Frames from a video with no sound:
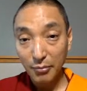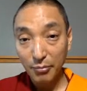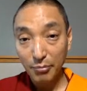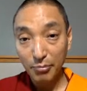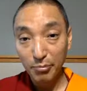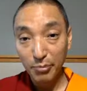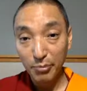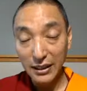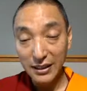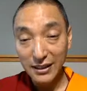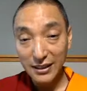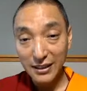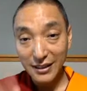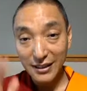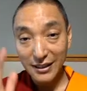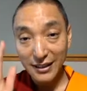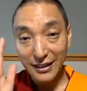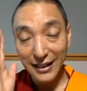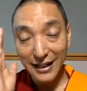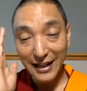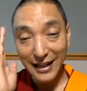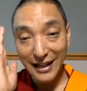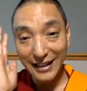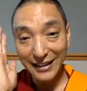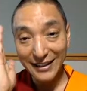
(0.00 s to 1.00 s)
but
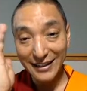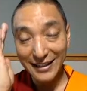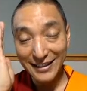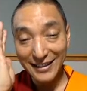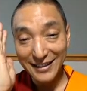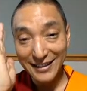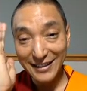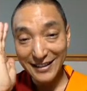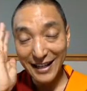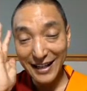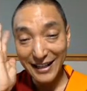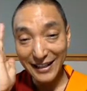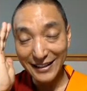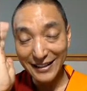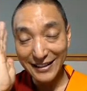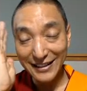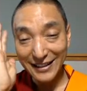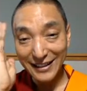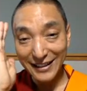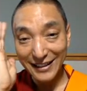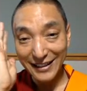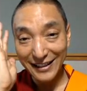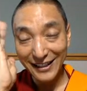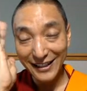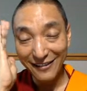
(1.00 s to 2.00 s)
at the side
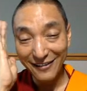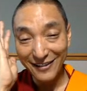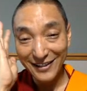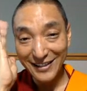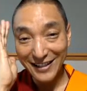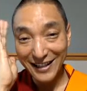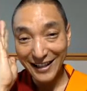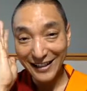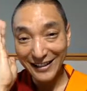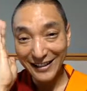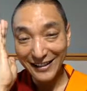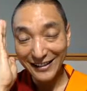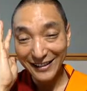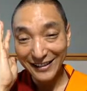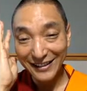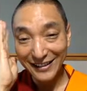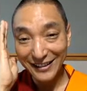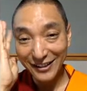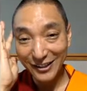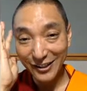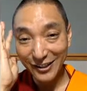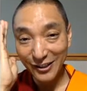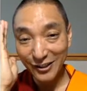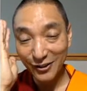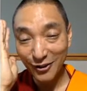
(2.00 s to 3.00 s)
there is another
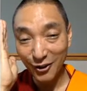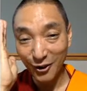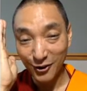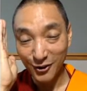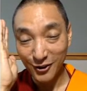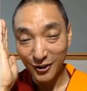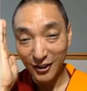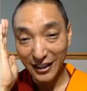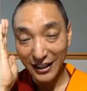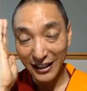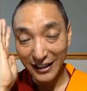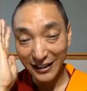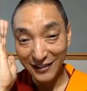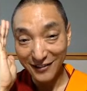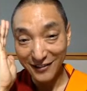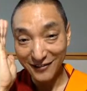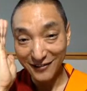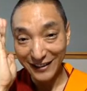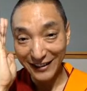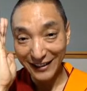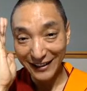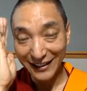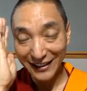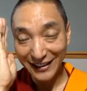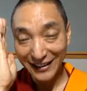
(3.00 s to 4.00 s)
thought
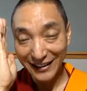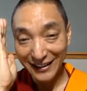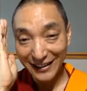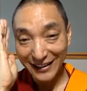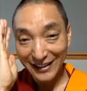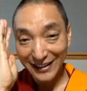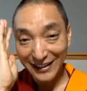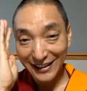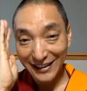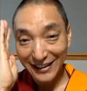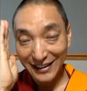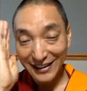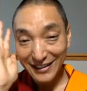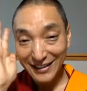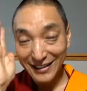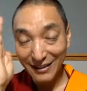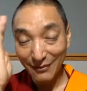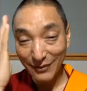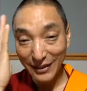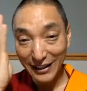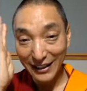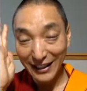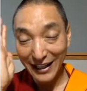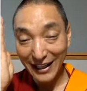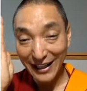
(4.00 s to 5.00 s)
occurring.
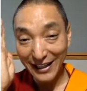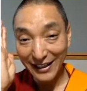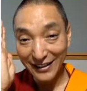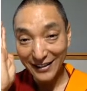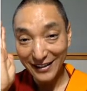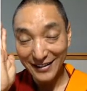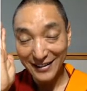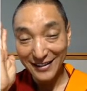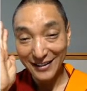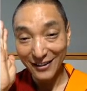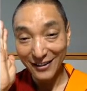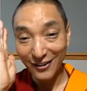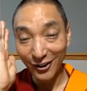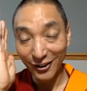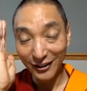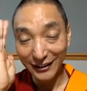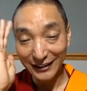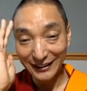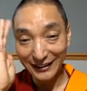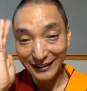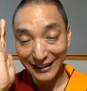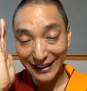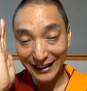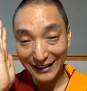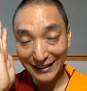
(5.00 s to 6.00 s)
Something else is
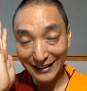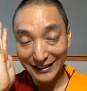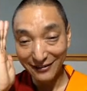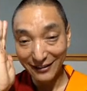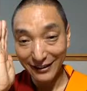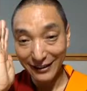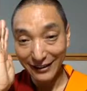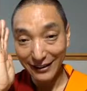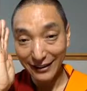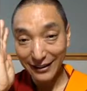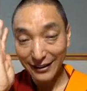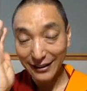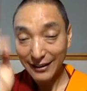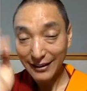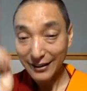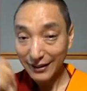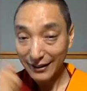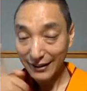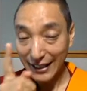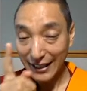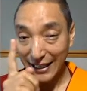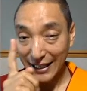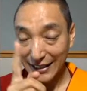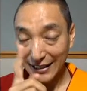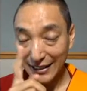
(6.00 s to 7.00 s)
occurring.
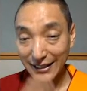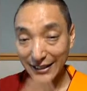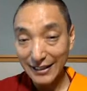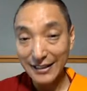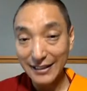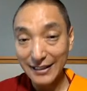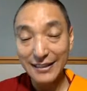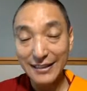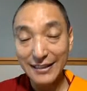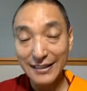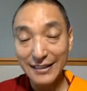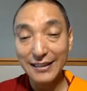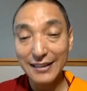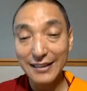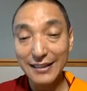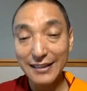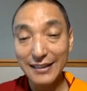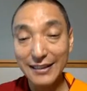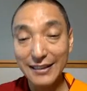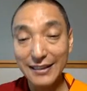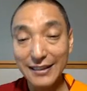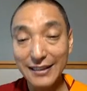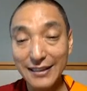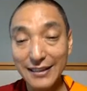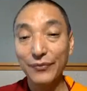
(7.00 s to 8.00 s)
That is the
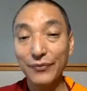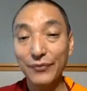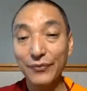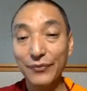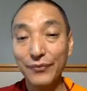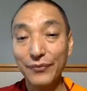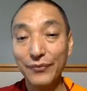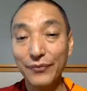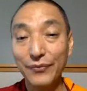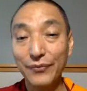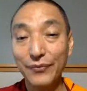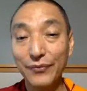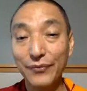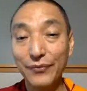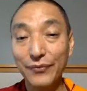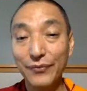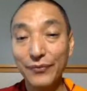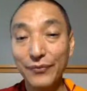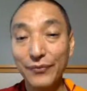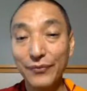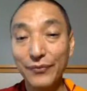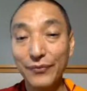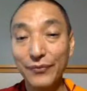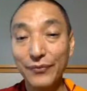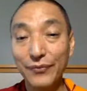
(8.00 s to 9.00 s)
subtle
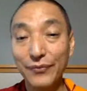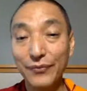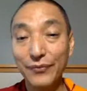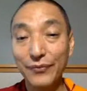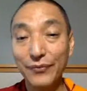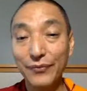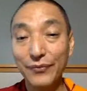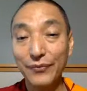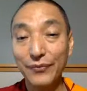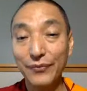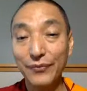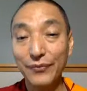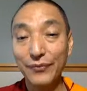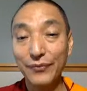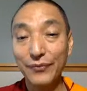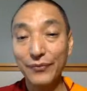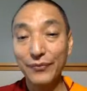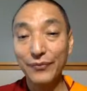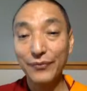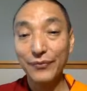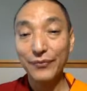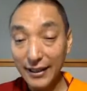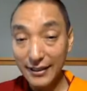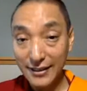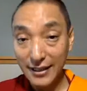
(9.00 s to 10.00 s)

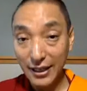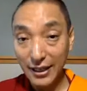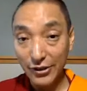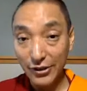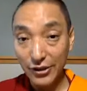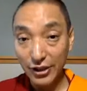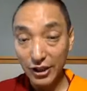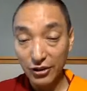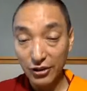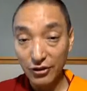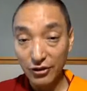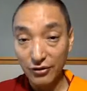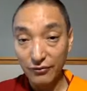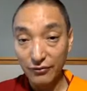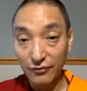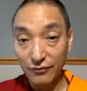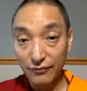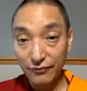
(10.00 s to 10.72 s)
excitation.